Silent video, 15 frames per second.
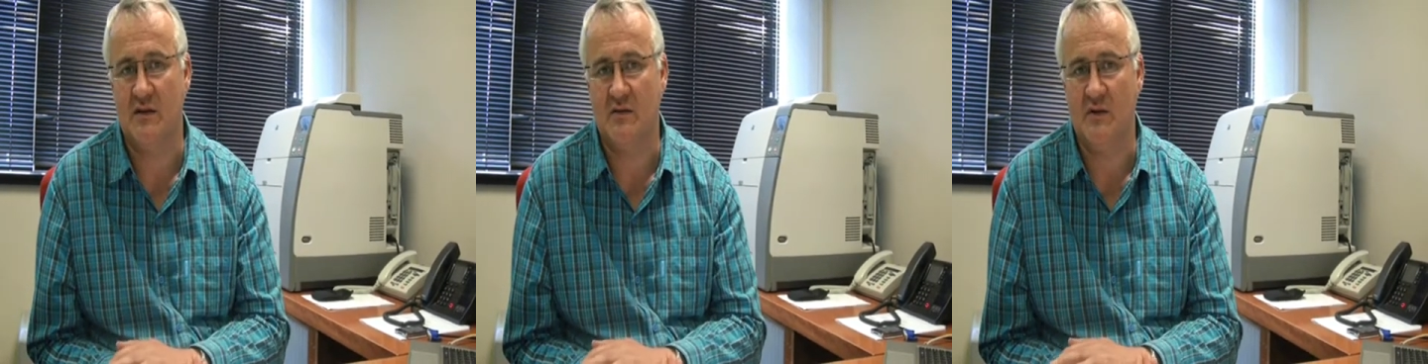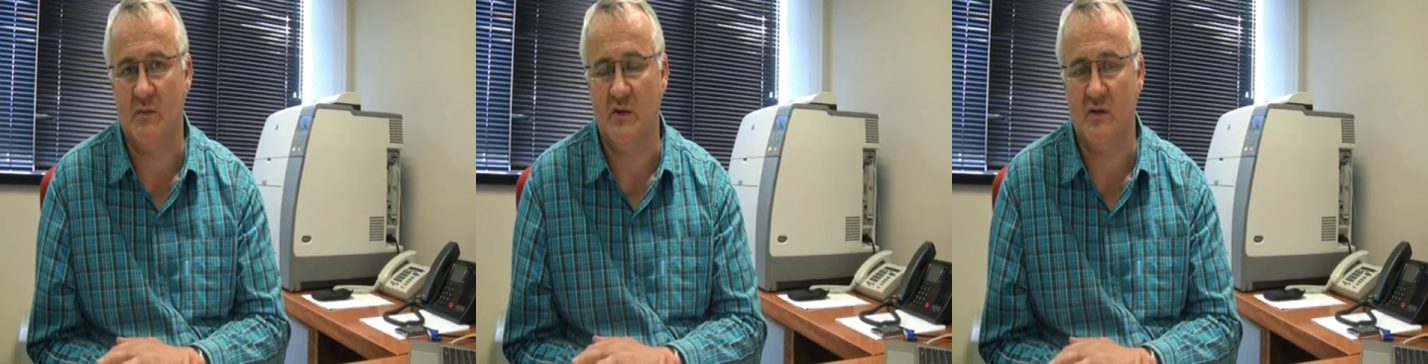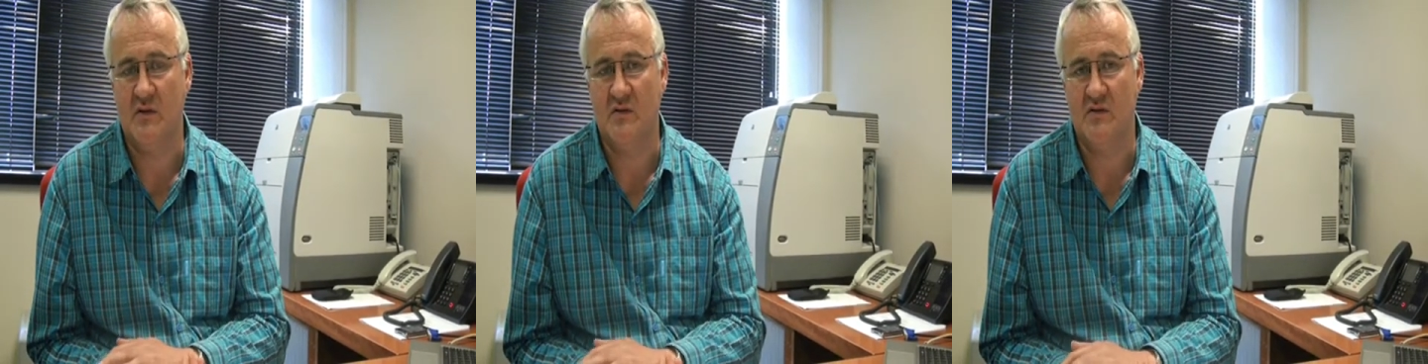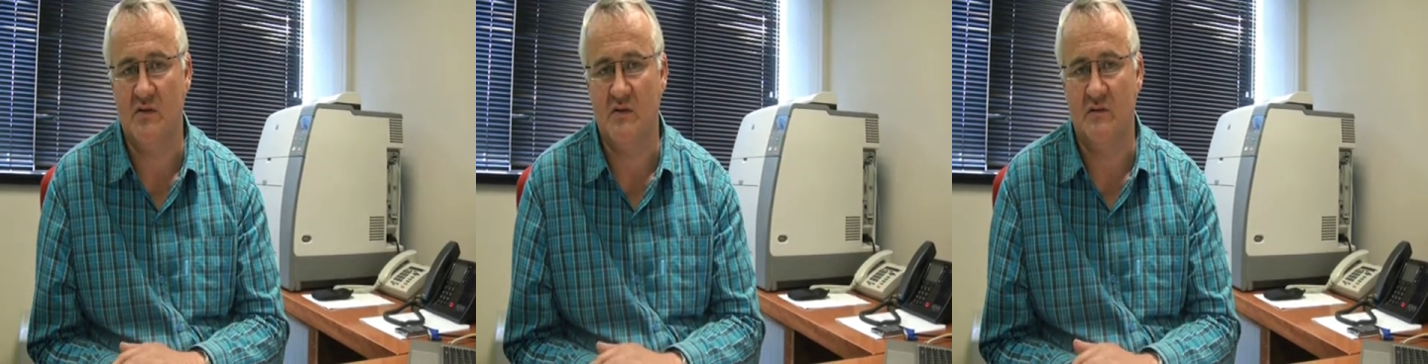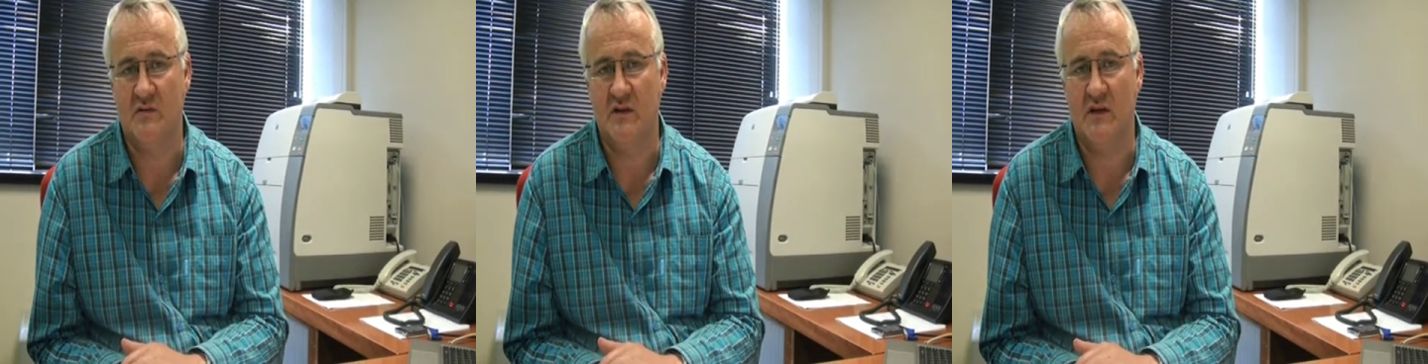area because
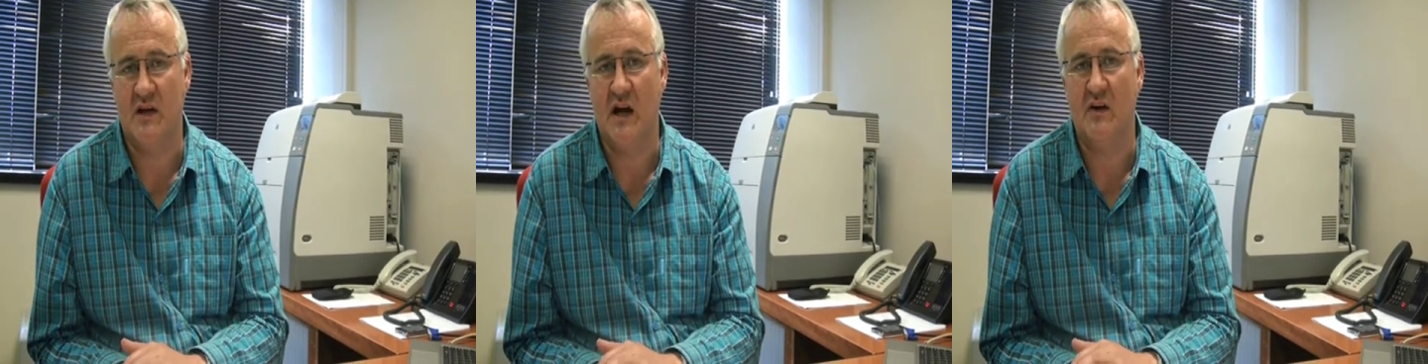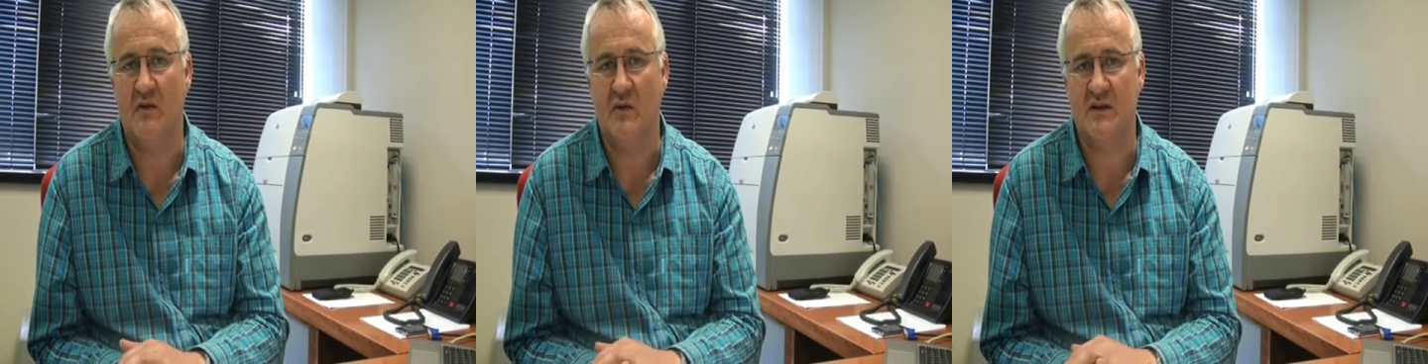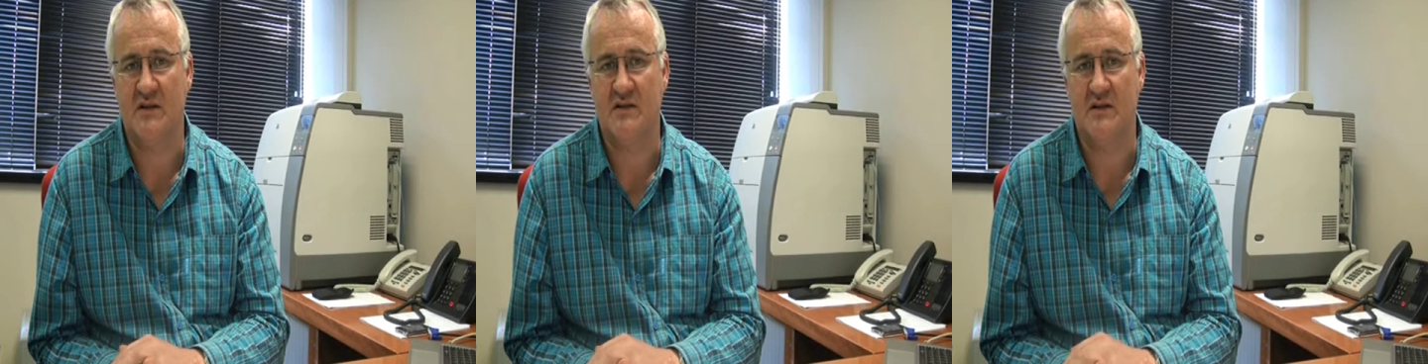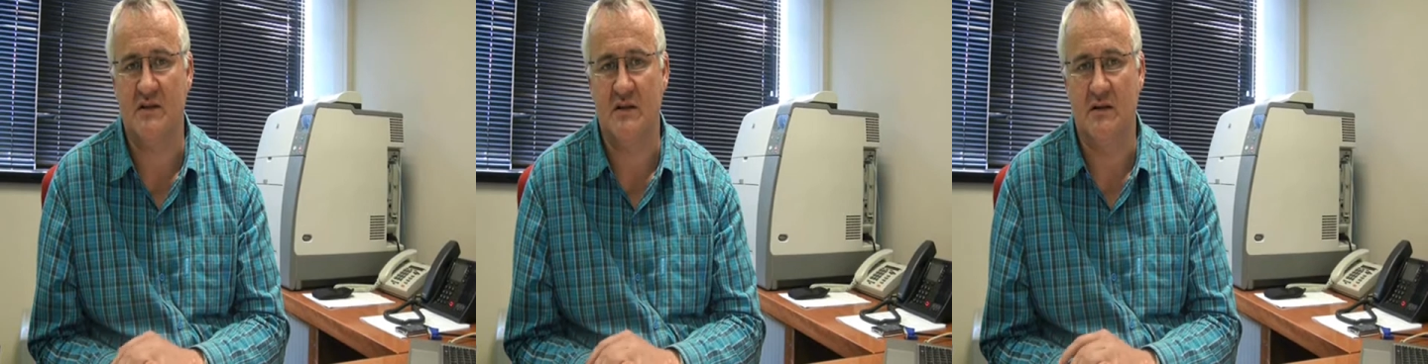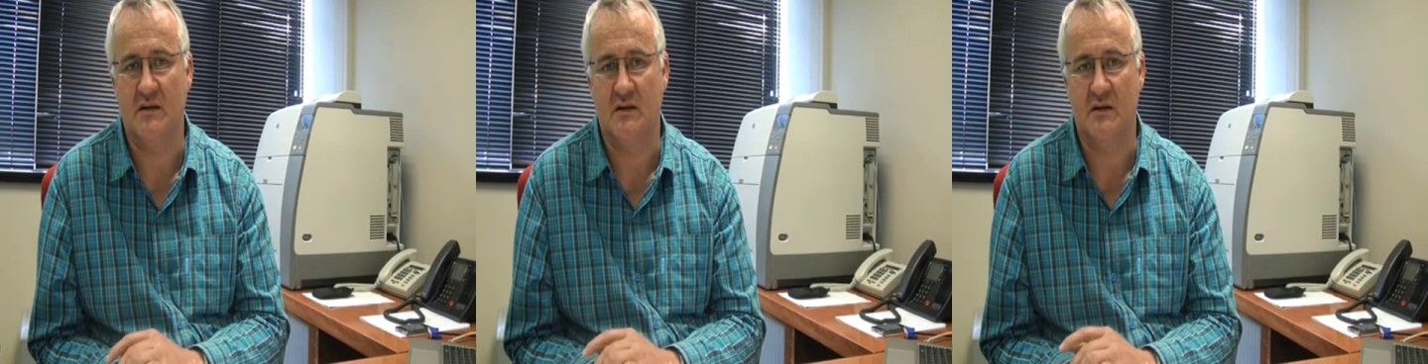of the unrest
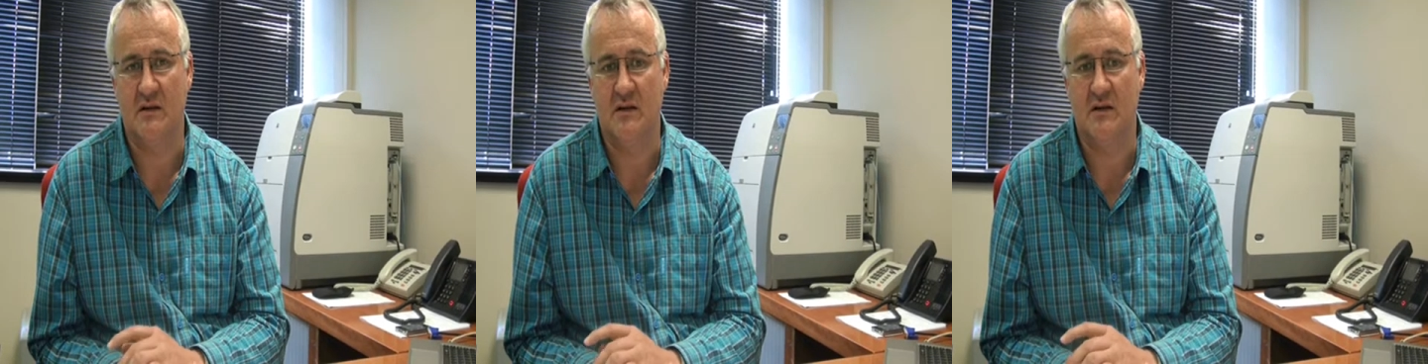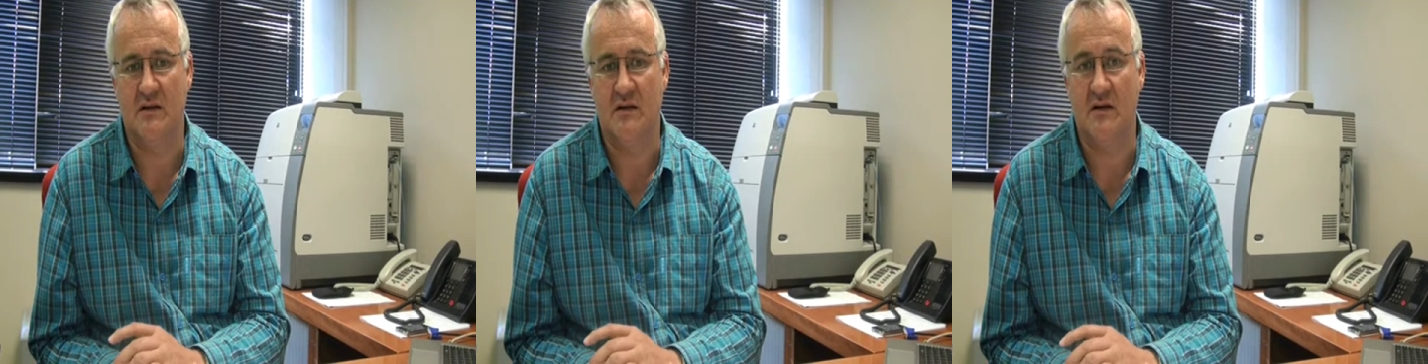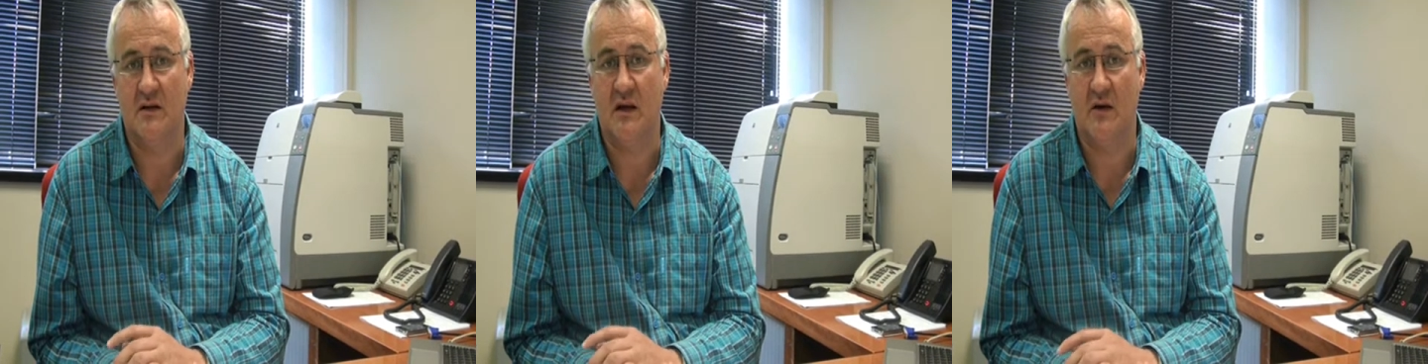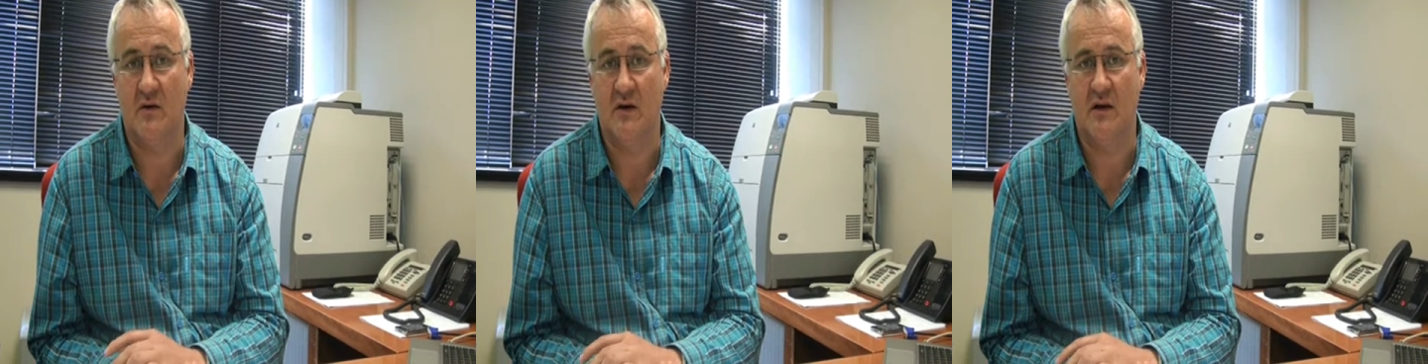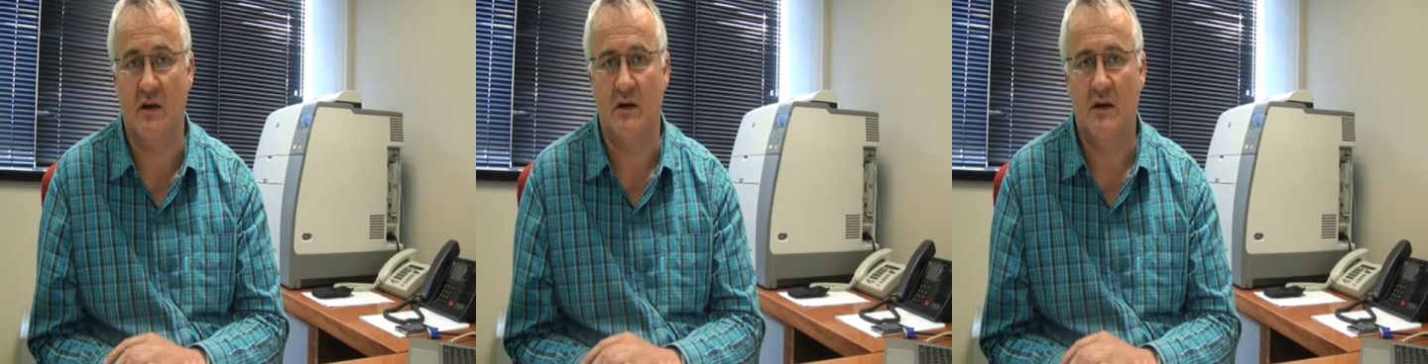in the
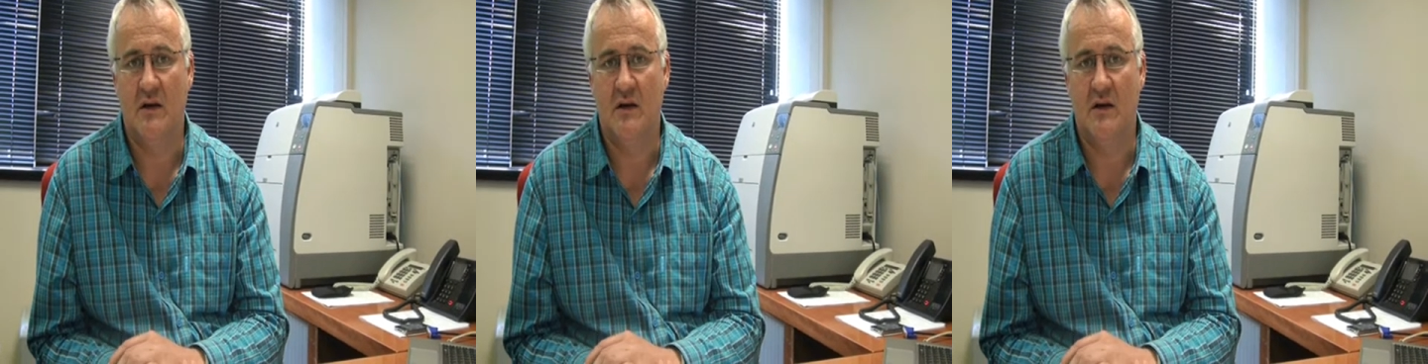area.